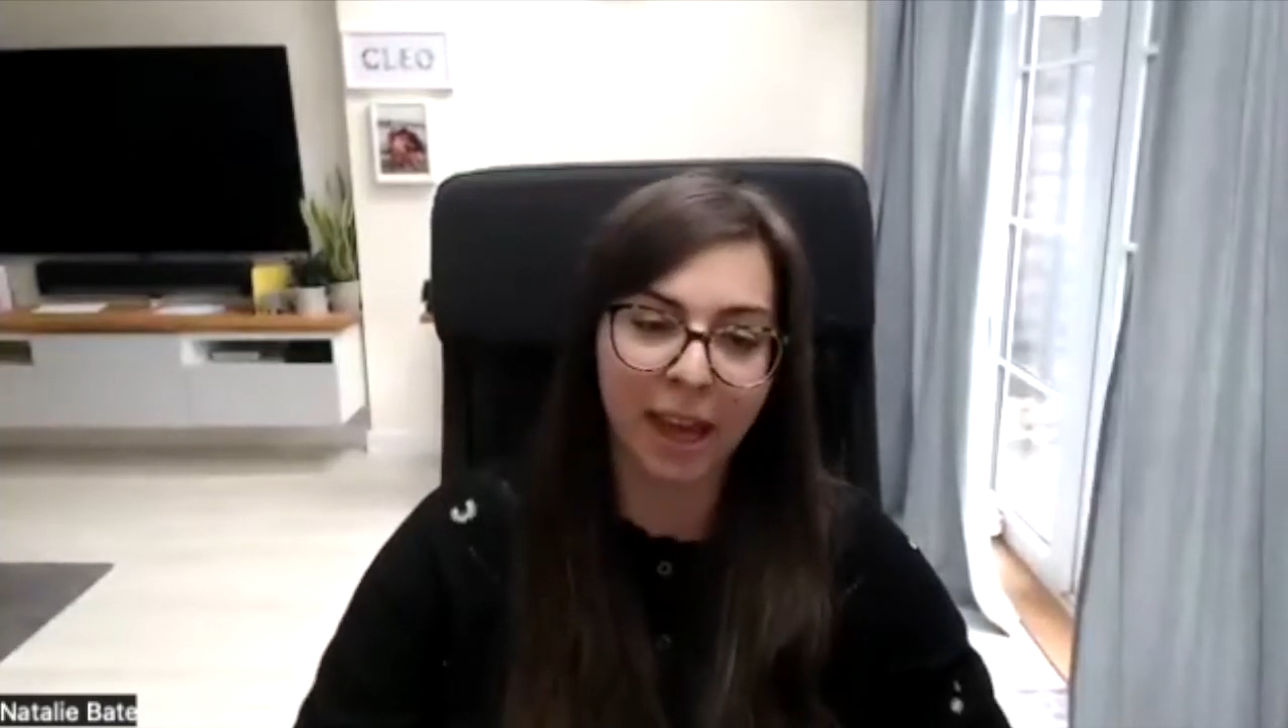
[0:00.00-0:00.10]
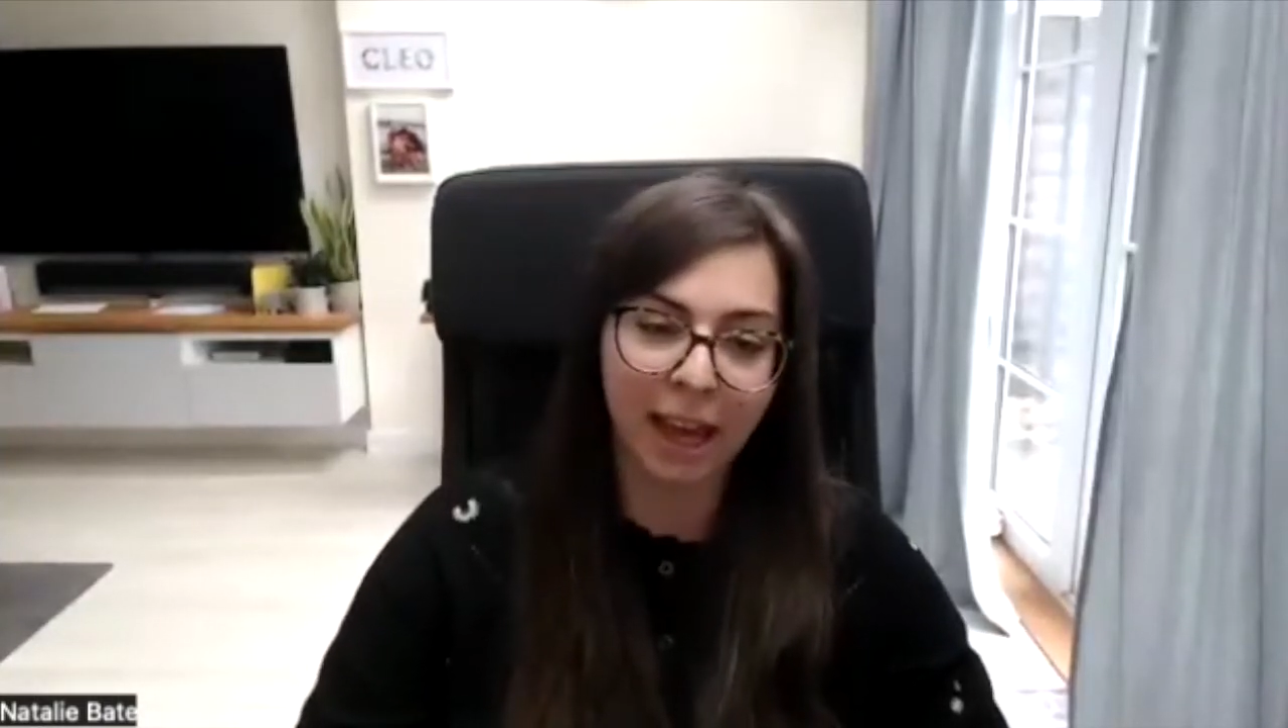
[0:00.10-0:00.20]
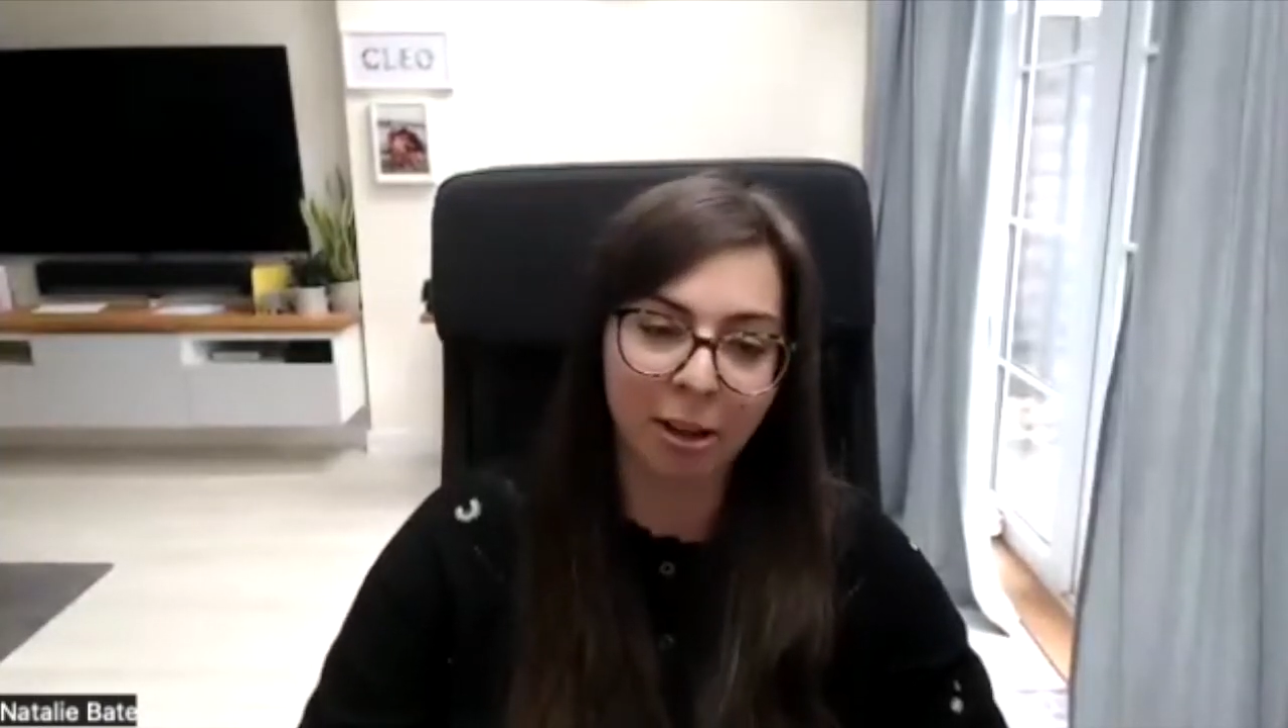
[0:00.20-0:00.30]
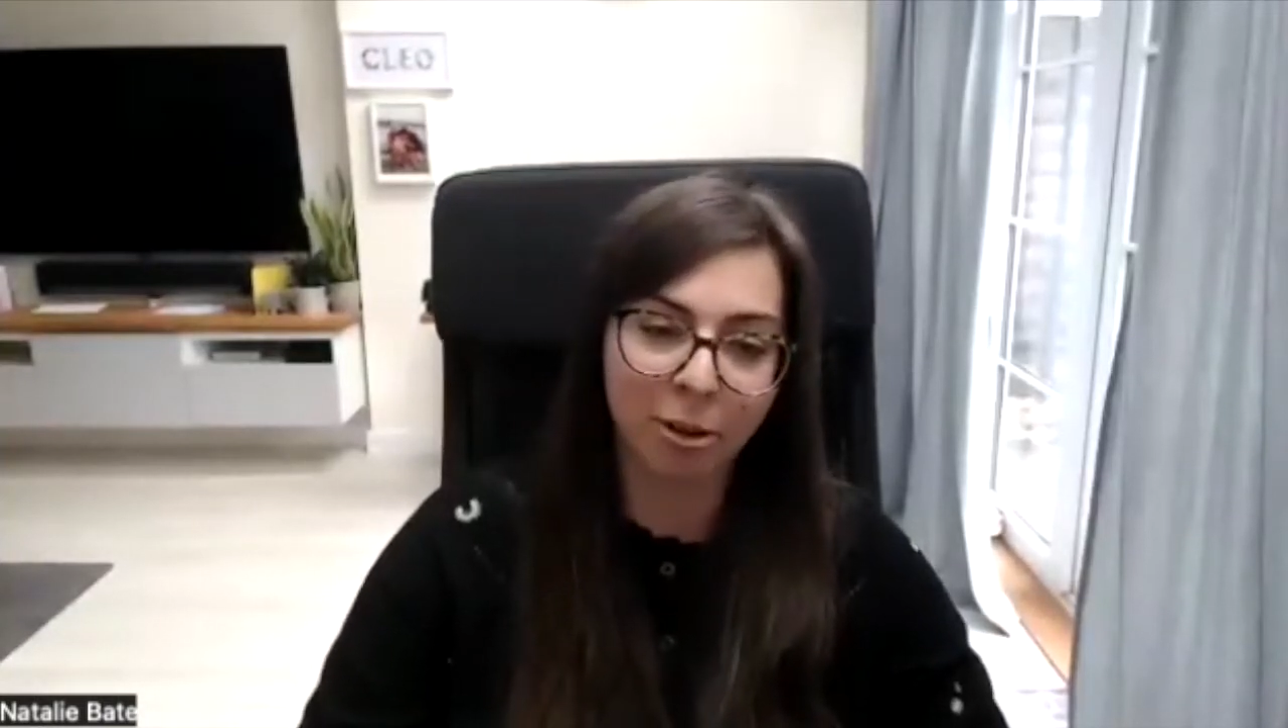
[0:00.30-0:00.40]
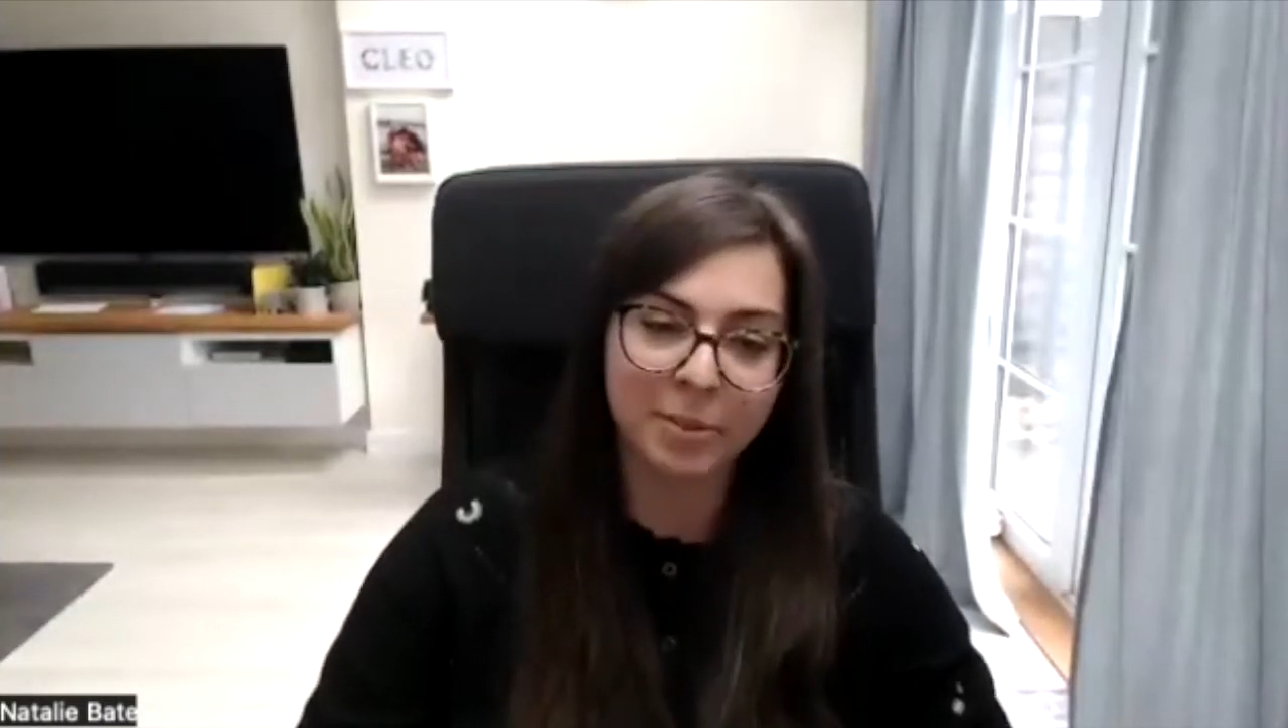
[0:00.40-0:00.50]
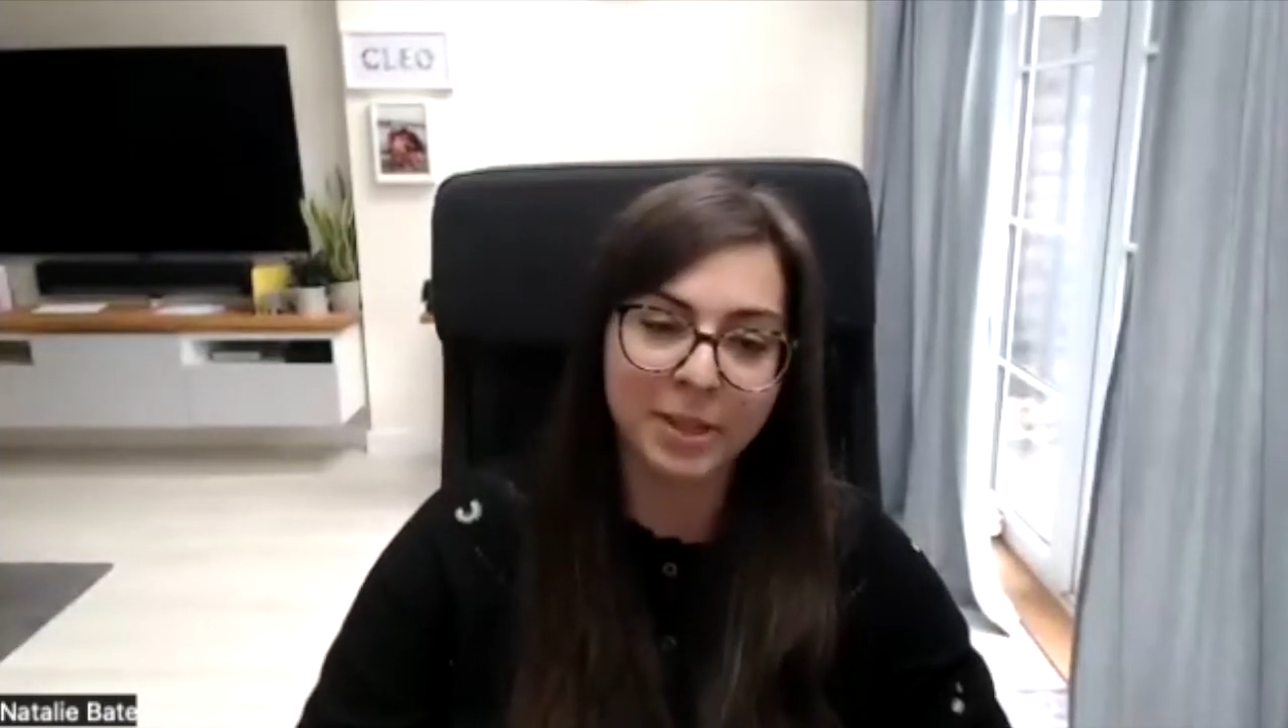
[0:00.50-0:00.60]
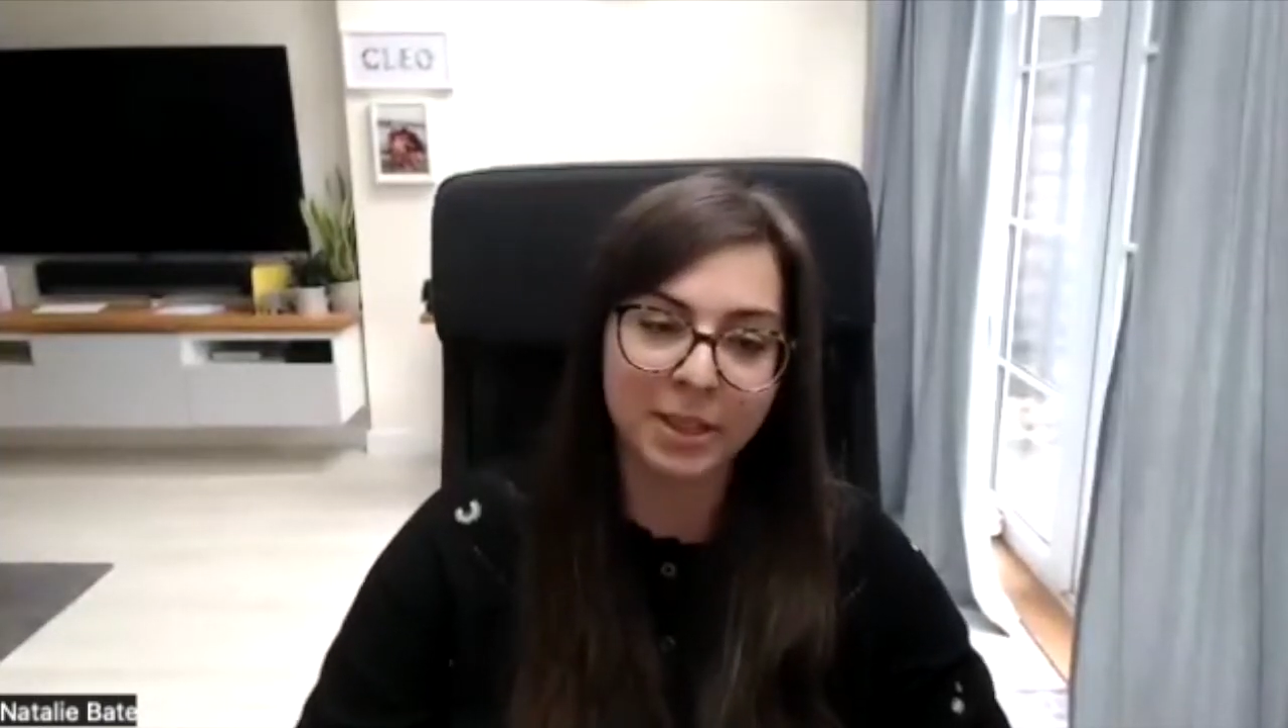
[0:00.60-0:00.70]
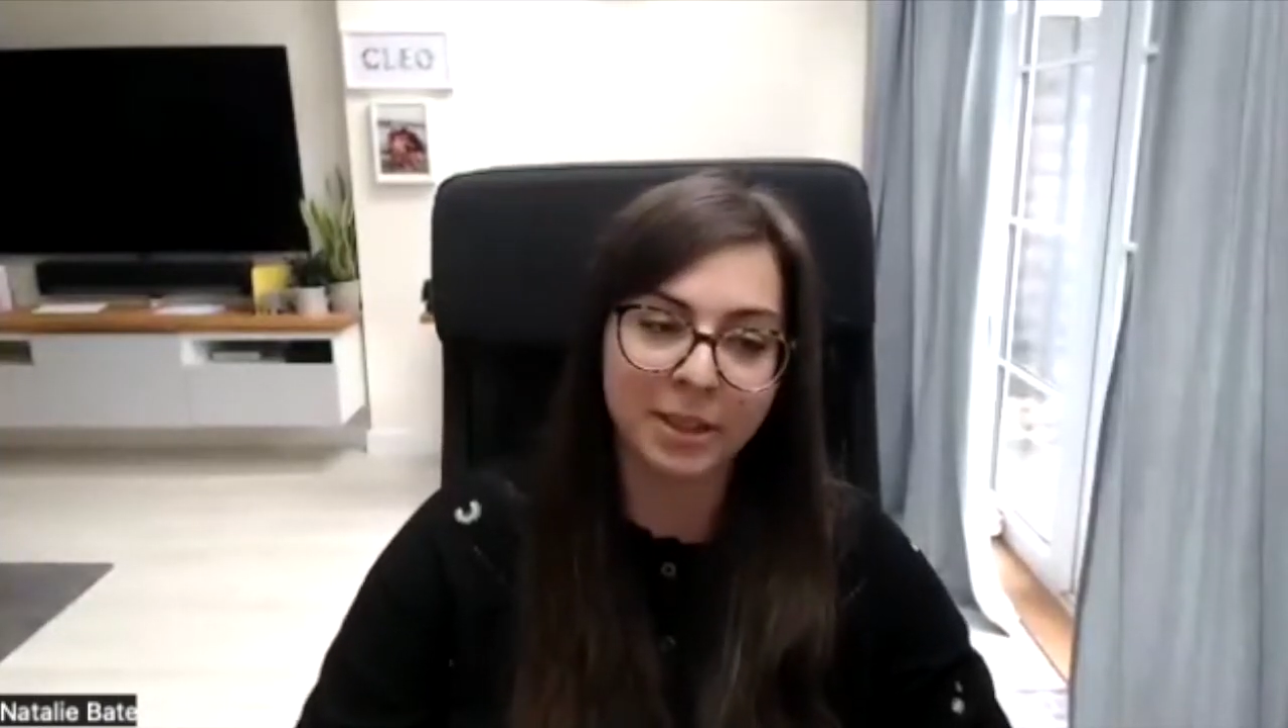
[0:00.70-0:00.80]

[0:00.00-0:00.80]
helps